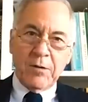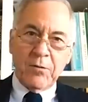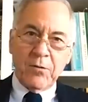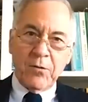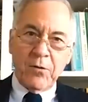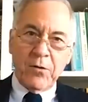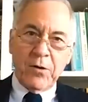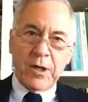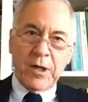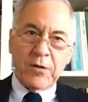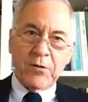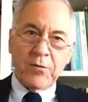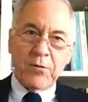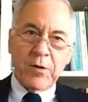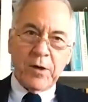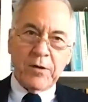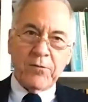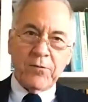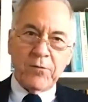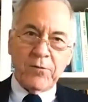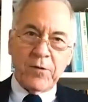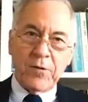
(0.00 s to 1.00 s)
there are
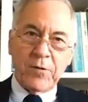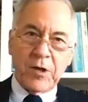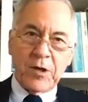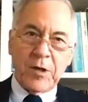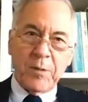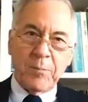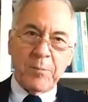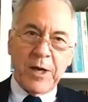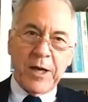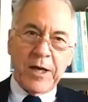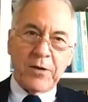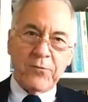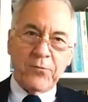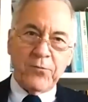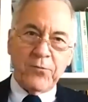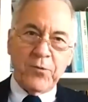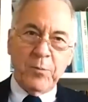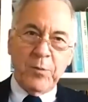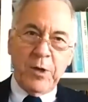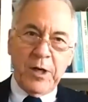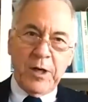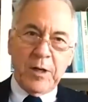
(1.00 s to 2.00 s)
increases in the demand
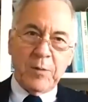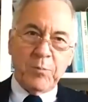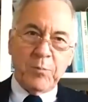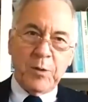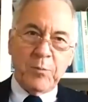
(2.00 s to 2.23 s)
for money.